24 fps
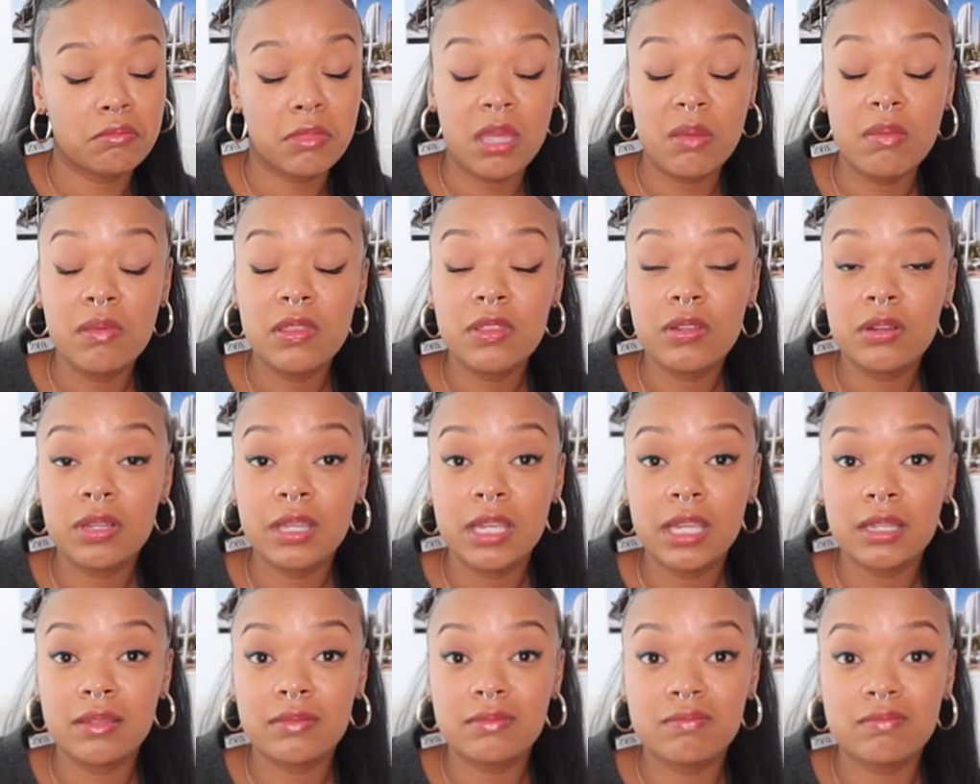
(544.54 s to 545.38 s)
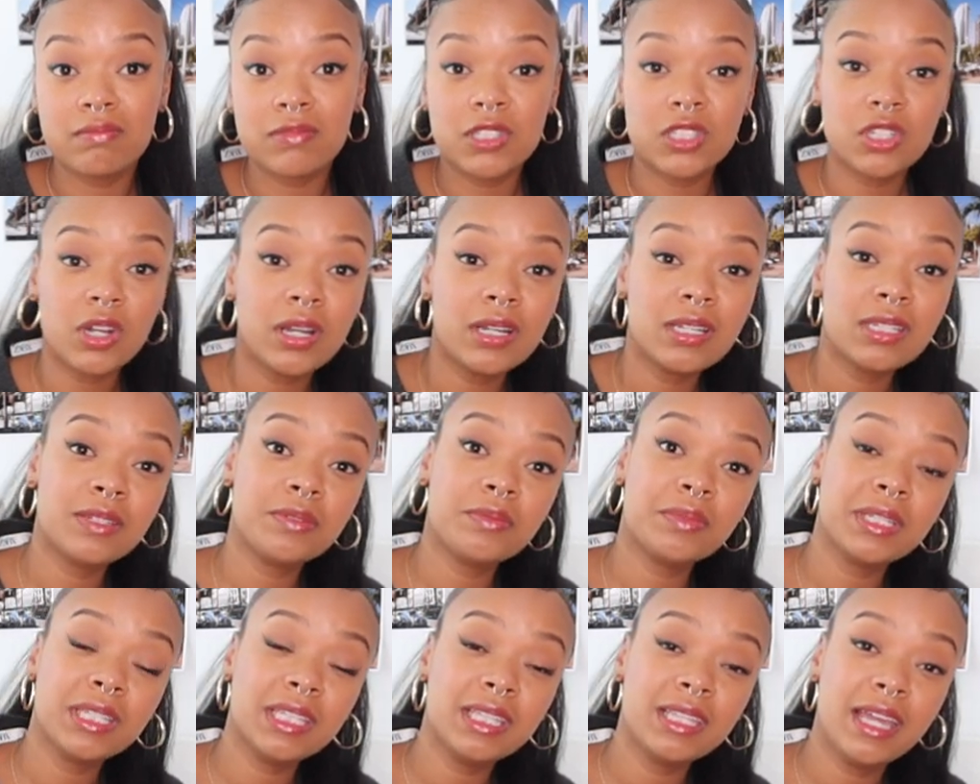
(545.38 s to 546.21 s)
maybe they're like starting to
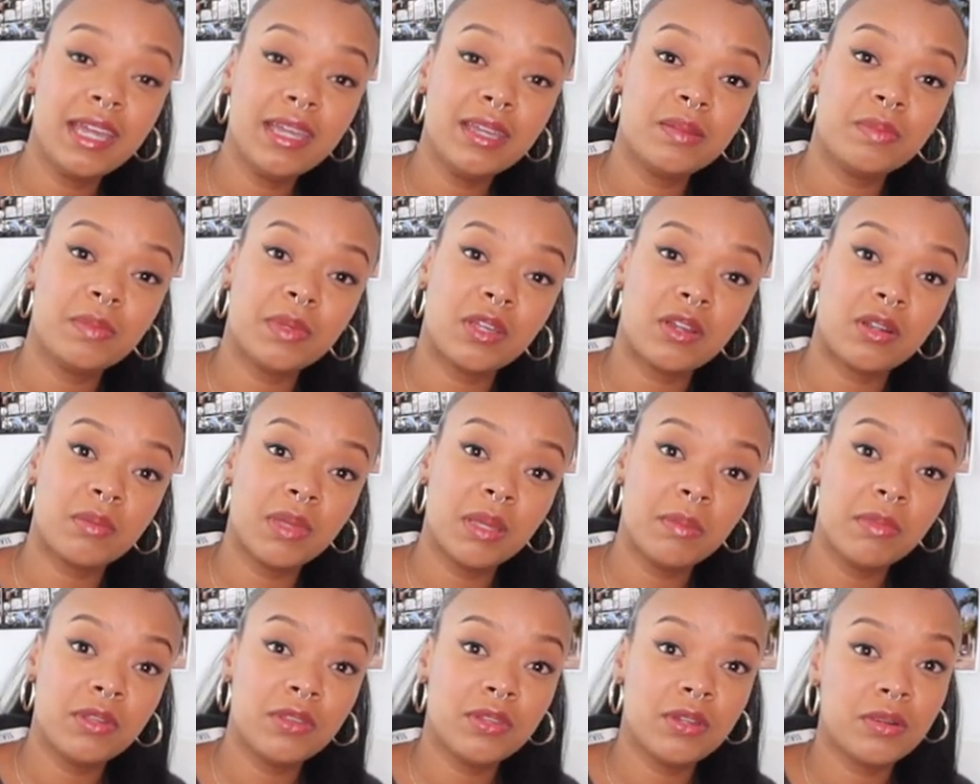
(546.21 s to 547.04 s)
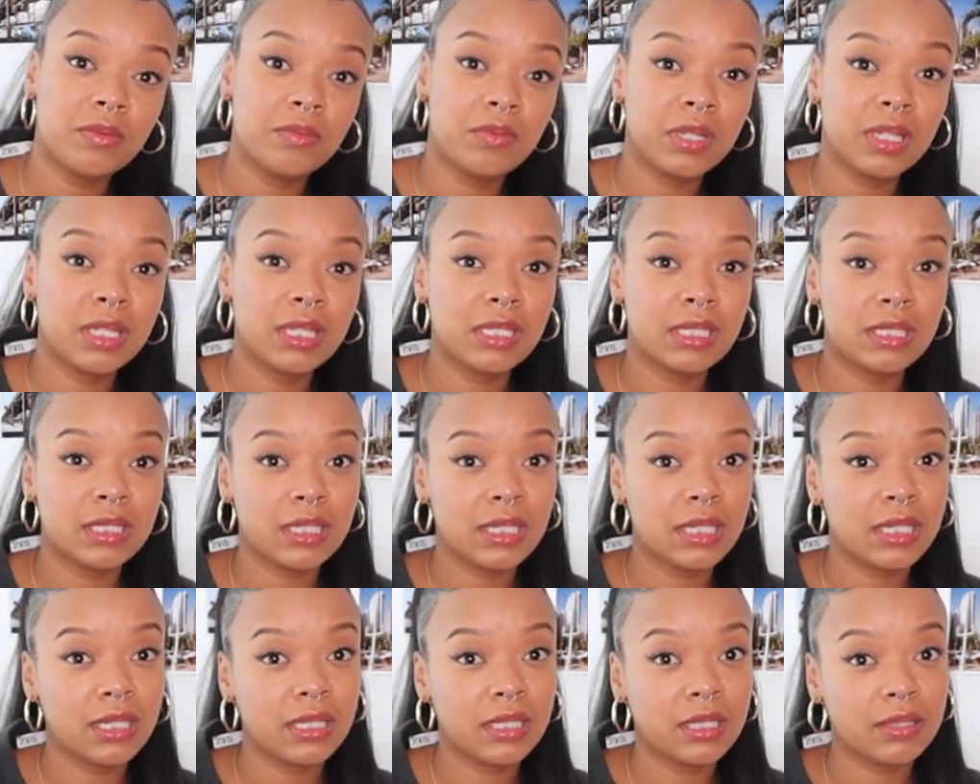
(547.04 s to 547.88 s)
really like me or maybe they're really
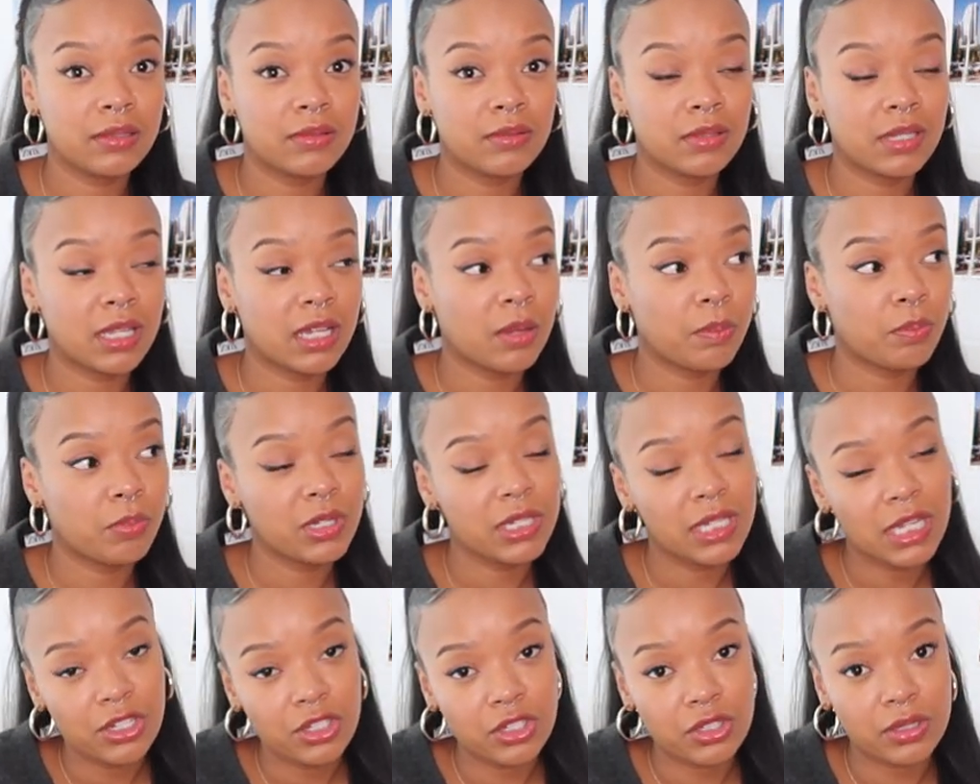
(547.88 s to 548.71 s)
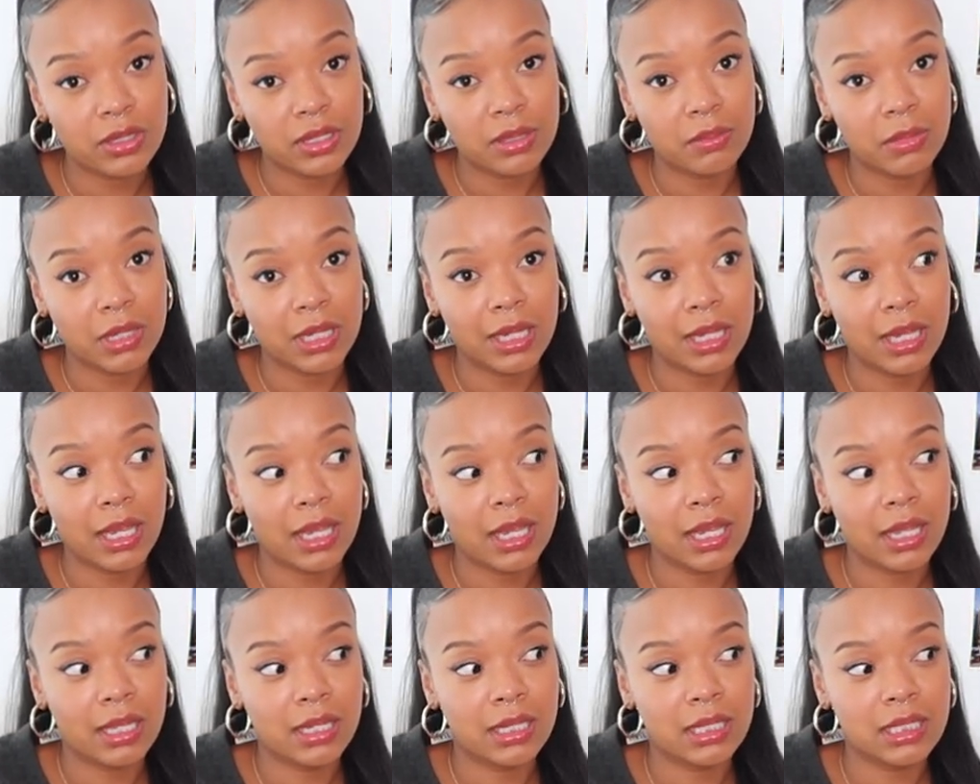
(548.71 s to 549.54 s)
seeing like potential in me
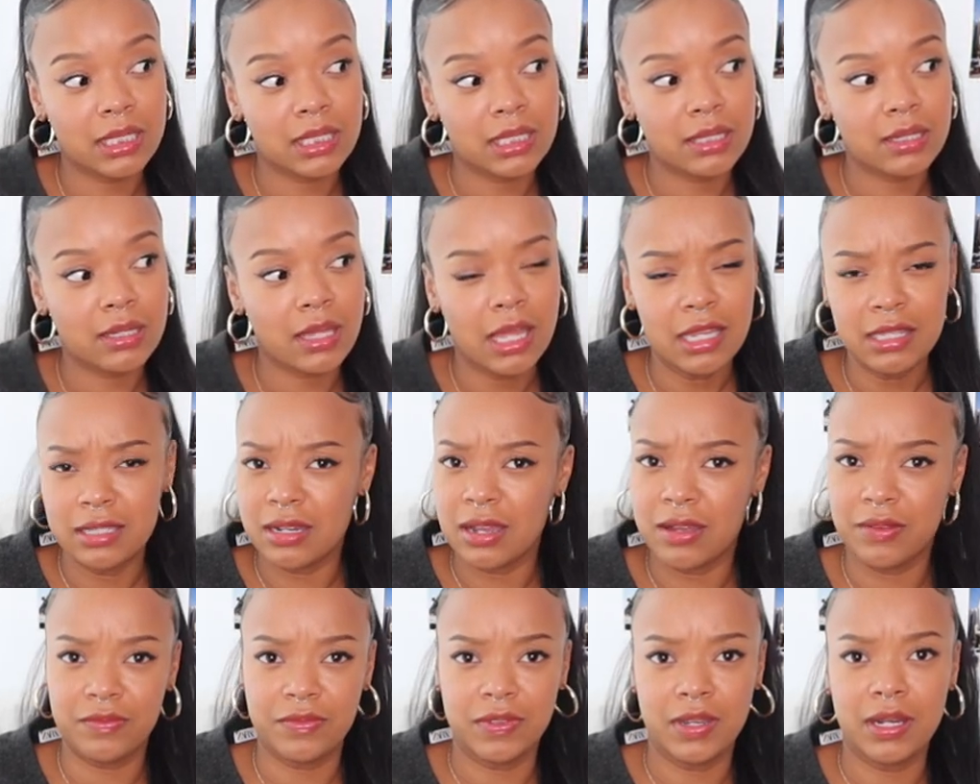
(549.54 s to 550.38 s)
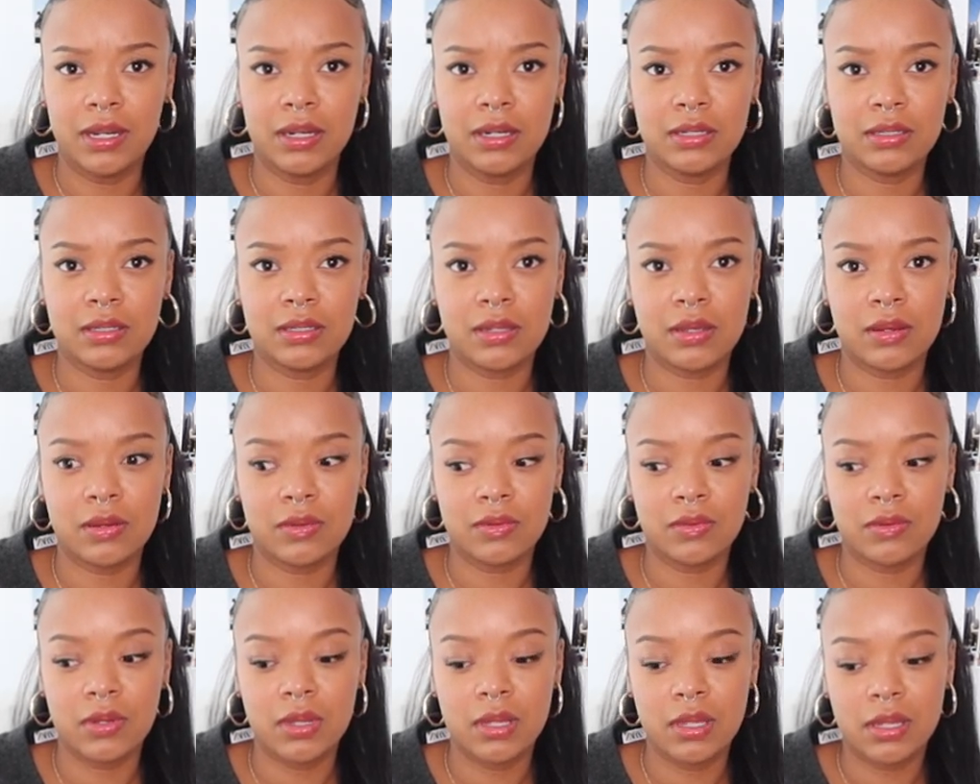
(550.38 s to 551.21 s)
and that's not fair
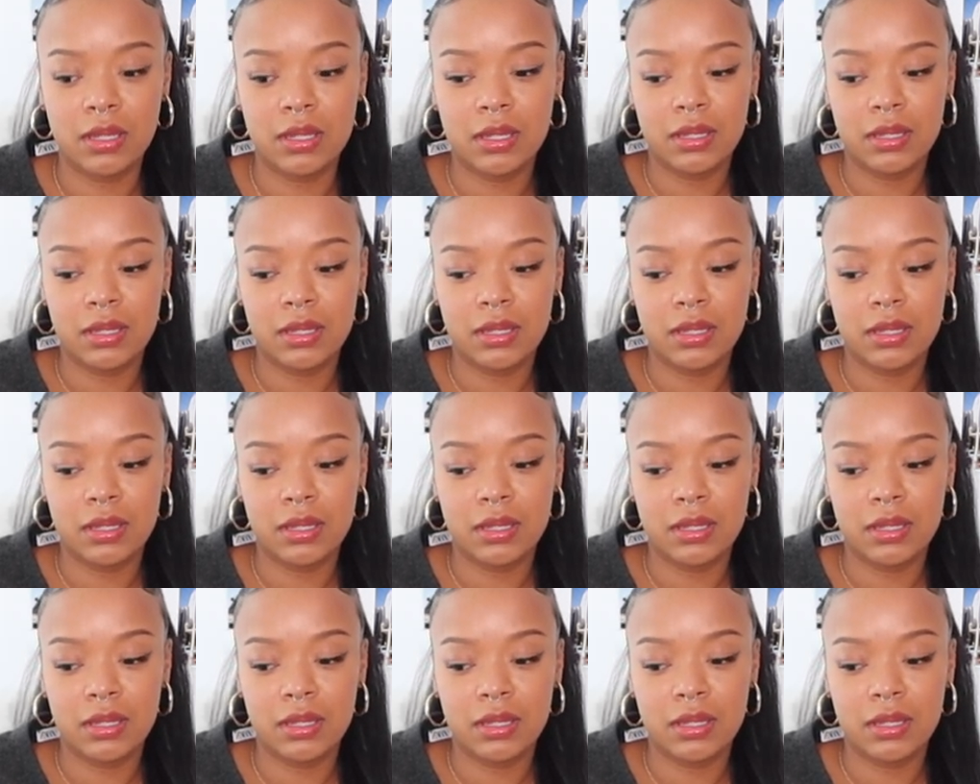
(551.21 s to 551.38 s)
so